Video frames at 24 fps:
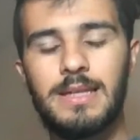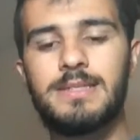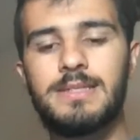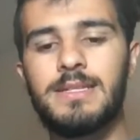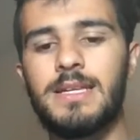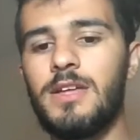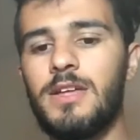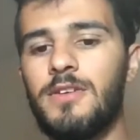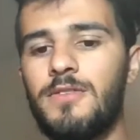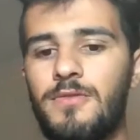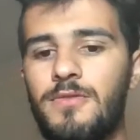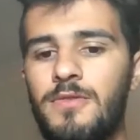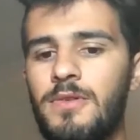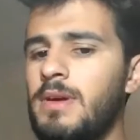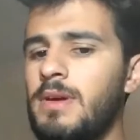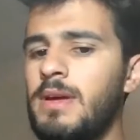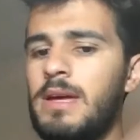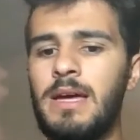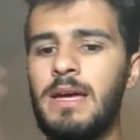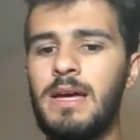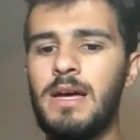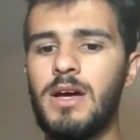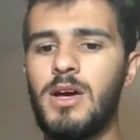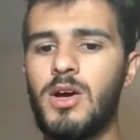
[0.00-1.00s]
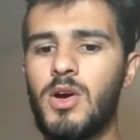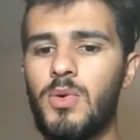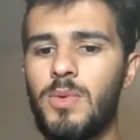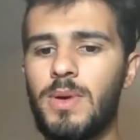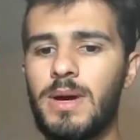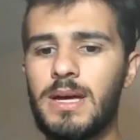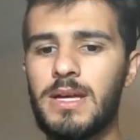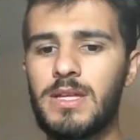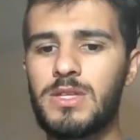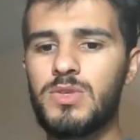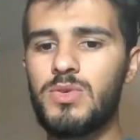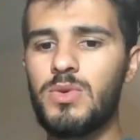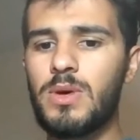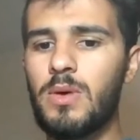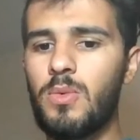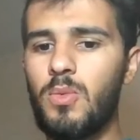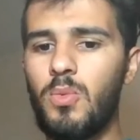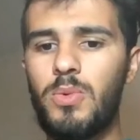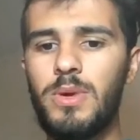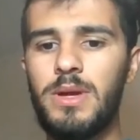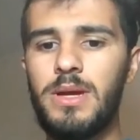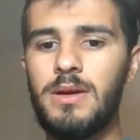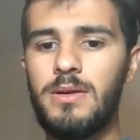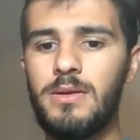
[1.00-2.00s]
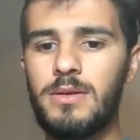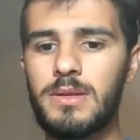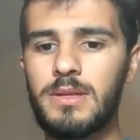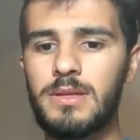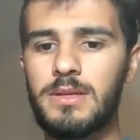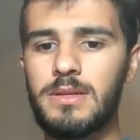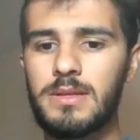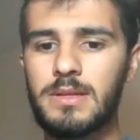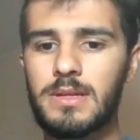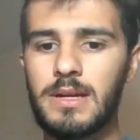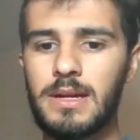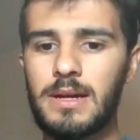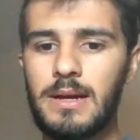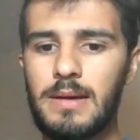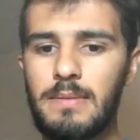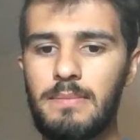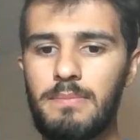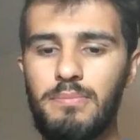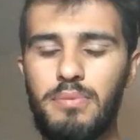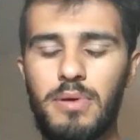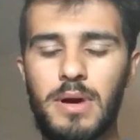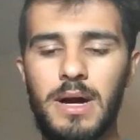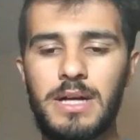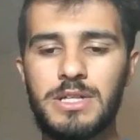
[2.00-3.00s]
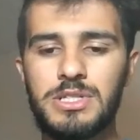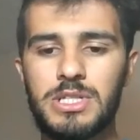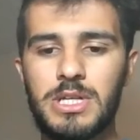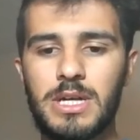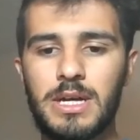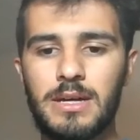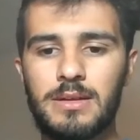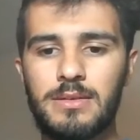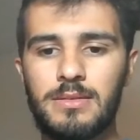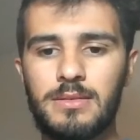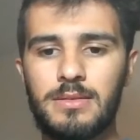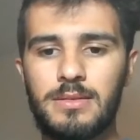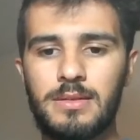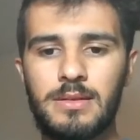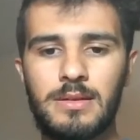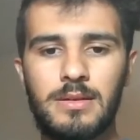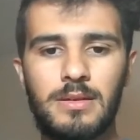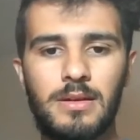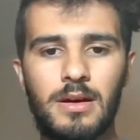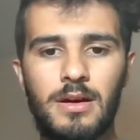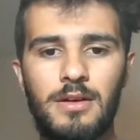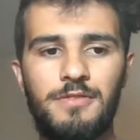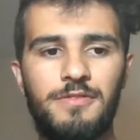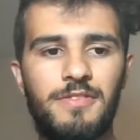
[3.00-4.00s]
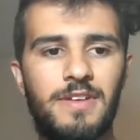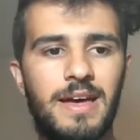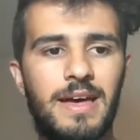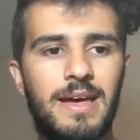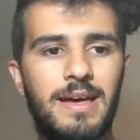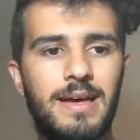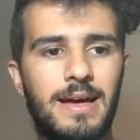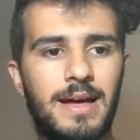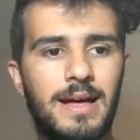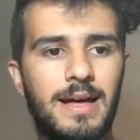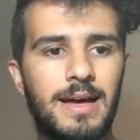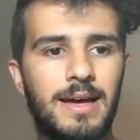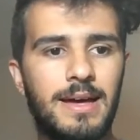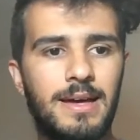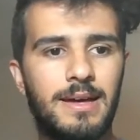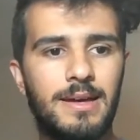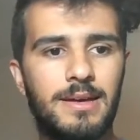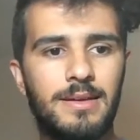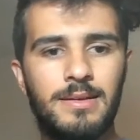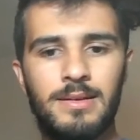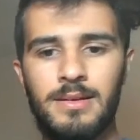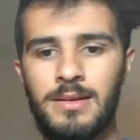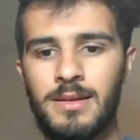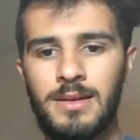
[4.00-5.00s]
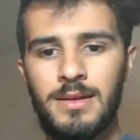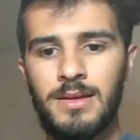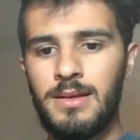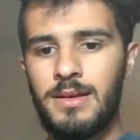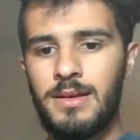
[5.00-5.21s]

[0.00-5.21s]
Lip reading: Instead of going into a weird project of AI,